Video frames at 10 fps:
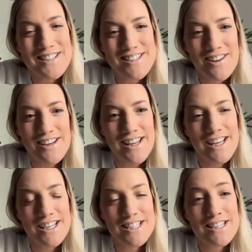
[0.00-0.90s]
suddenly
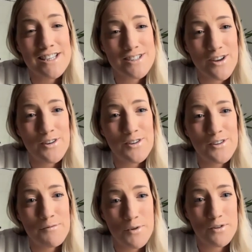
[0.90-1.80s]
going to see a ton
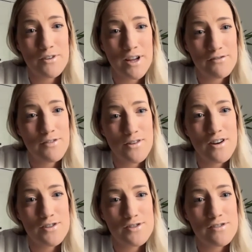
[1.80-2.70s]
more of like
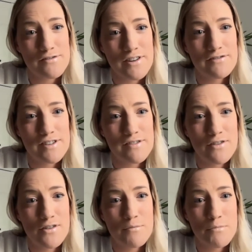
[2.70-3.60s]

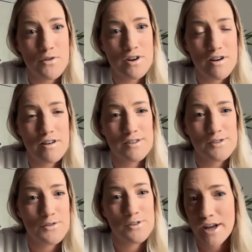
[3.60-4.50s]
454 more cars
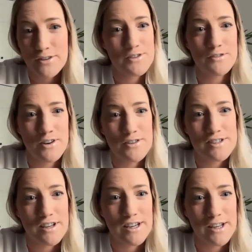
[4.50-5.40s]
all out on the road
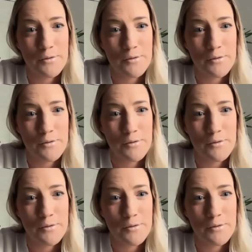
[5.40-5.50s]
suddenly in a